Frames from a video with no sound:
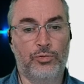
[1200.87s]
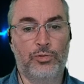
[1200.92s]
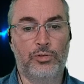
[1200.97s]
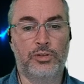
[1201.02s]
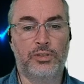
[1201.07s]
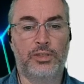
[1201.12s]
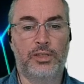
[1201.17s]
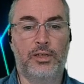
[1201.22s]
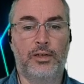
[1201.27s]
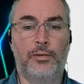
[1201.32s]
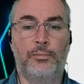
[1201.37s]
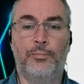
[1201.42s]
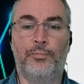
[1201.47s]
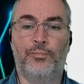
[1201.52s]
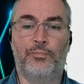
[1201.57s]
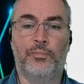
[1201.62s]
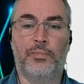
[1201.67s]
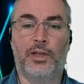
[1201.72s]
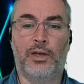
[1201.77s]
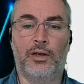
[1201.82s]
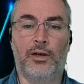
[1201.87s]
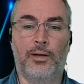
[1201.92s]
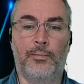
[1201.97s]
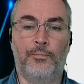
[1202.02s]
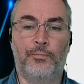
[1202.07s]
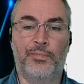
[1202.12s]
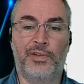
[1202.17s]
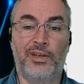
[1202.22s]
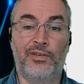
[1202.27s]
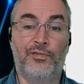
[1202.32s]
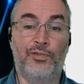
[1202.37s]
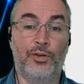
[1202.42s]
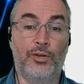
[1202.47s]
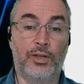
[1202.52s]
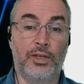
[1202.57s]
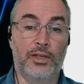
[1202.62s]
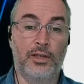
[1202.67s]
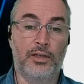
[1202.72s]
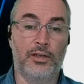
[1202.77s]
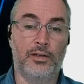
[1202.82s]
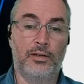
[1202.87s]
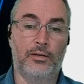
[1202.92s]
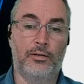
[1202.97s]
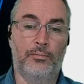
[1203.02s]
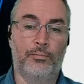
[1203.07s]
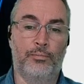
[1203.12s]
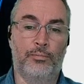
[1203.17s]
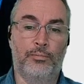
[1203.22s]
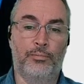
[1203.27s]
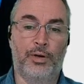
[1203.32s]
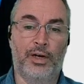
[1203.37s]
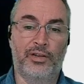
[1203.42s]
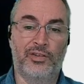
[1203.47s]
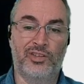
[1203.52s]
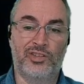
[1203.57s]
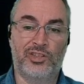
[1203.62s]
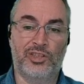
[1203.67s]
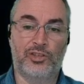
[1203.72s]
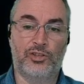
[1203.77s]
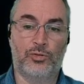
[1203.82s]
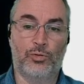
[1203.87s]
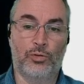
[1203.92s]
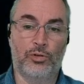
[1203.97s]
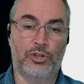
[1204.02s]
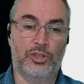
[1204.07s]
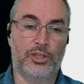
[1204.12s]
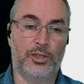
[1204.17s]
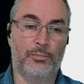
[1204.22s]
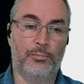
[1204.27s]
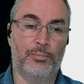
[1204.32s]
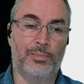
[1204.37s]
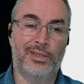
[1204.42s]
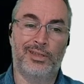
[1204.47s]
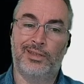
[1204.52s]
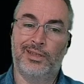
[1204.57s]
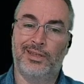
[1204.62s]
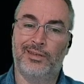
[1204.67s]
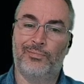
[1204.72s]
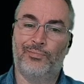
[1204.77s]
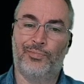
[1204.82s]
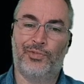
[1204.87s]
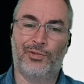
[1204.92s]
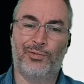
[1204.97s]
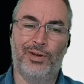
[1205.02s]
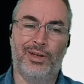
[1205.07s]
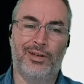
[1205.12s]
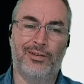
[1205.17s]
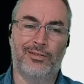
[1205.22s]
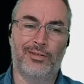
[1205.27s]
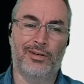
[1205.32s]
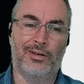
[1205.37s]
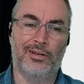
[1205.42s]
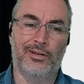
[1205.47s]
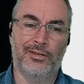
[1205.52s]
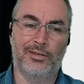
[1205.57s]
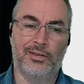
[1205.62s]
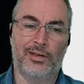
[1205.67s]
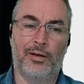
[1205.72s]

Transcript: towards them if you did buy the 6-core chip. But $300,